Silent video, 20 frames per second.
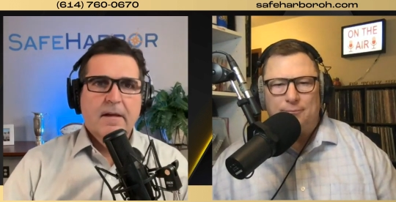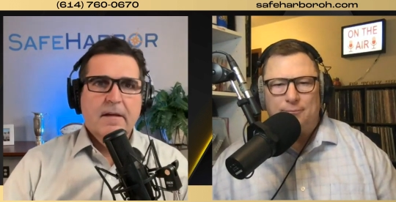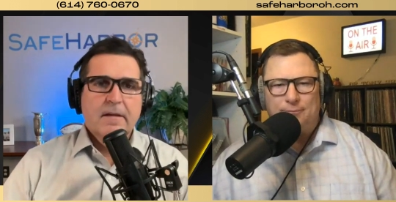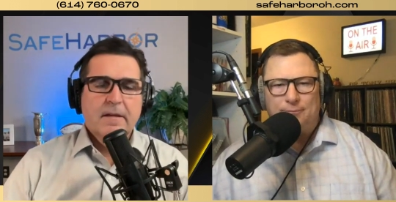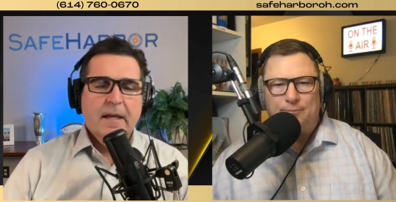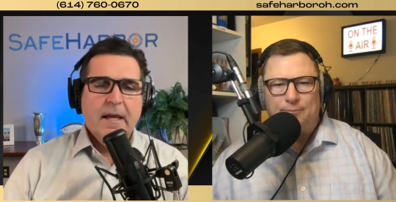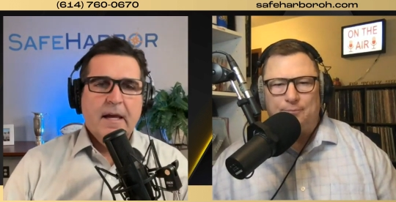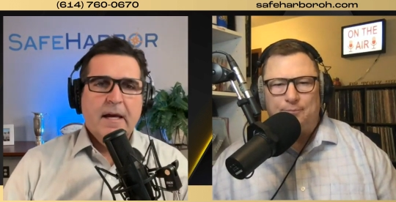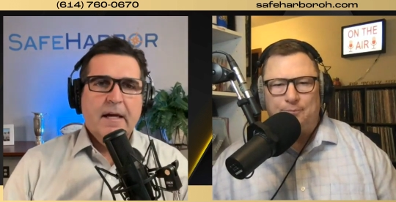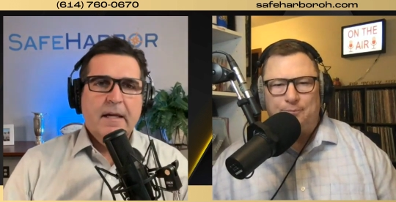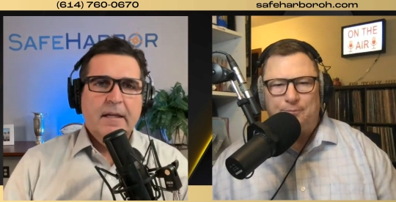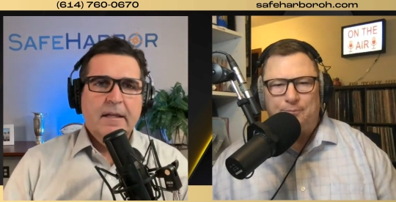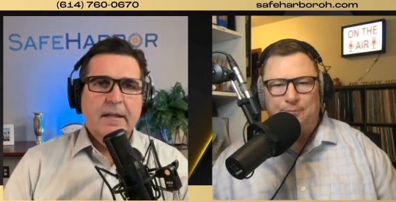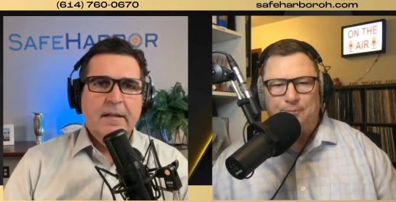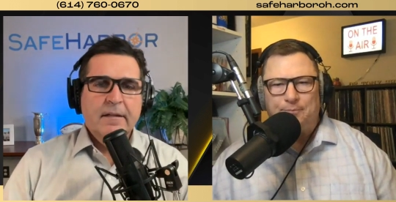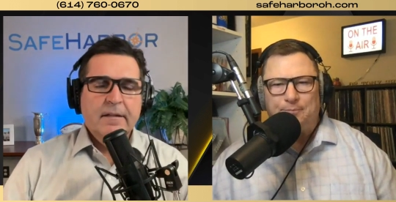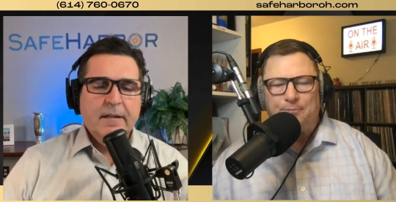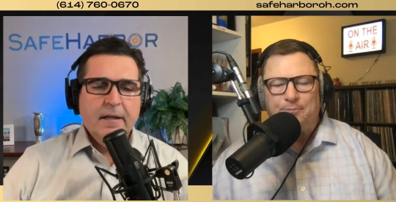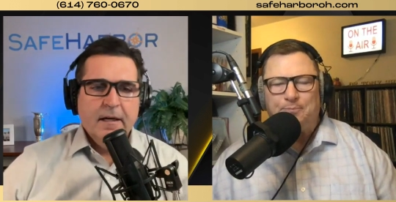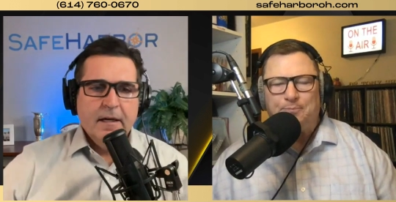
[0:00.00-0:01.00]
Speaker 1: Yeah.
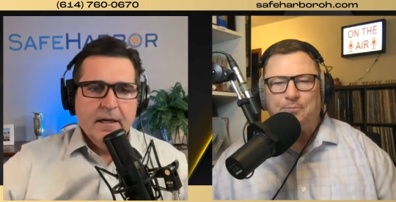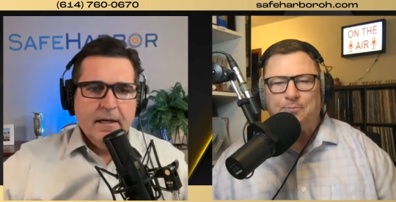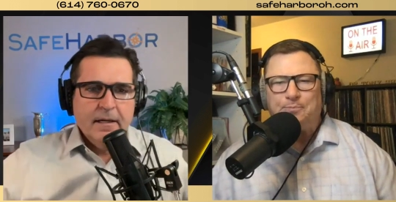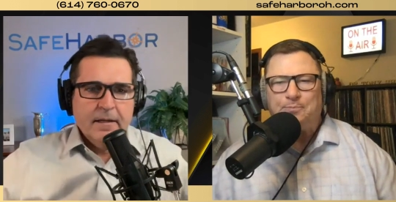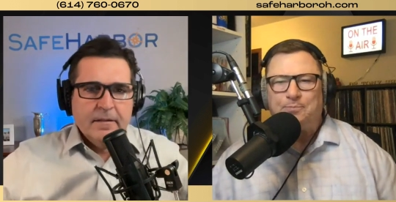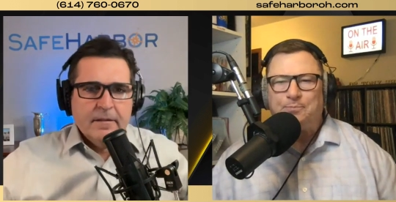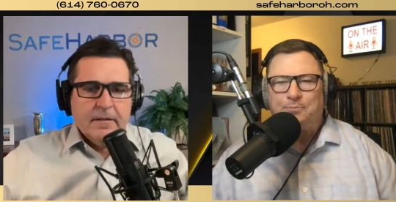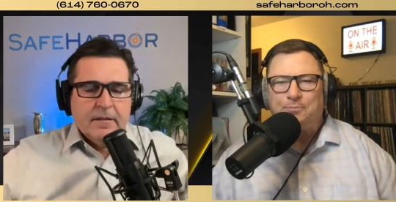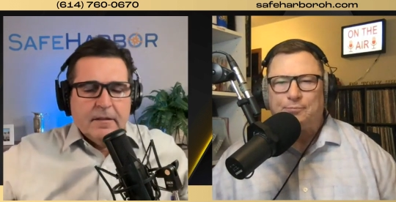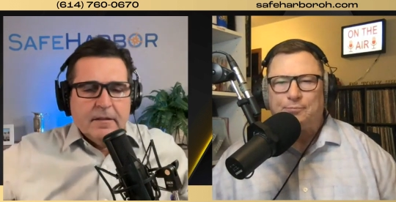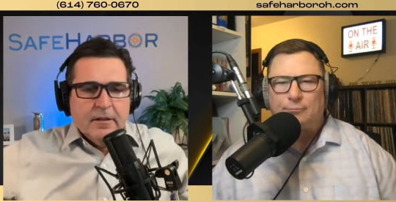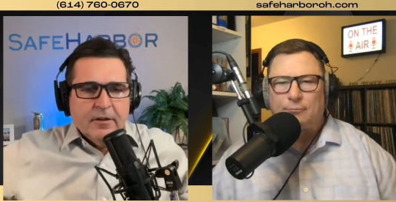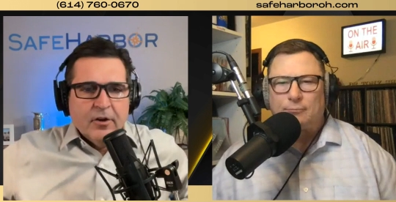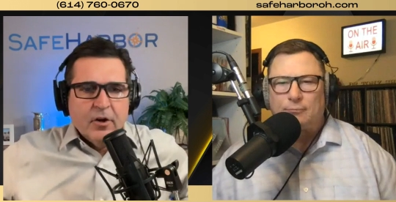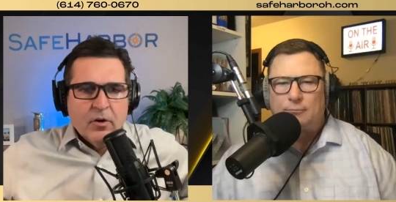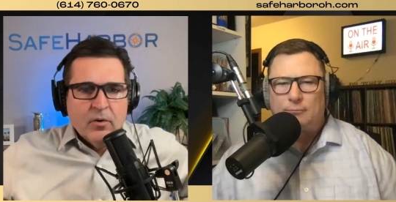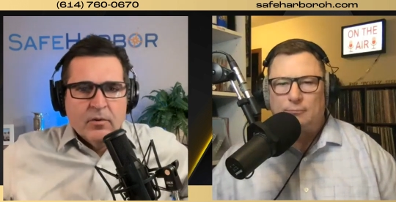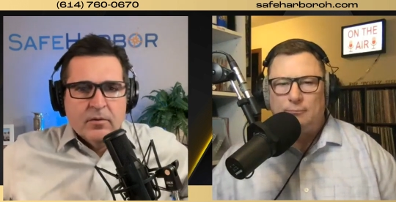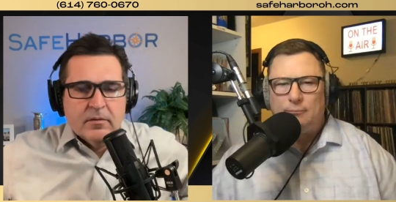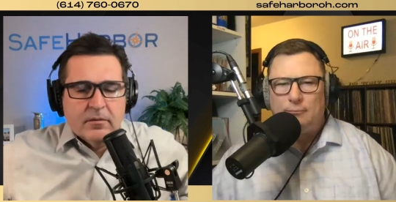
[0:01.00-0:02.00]
And, uh, you
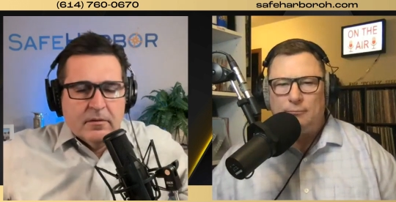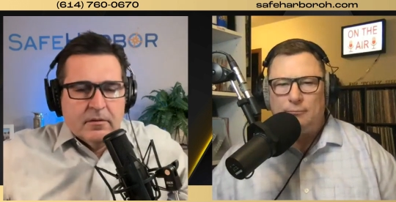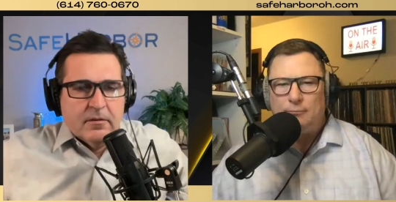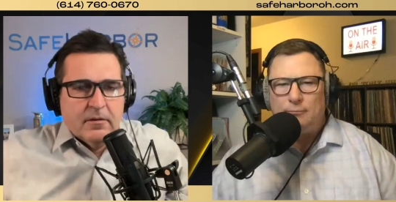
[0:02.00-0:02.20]
know,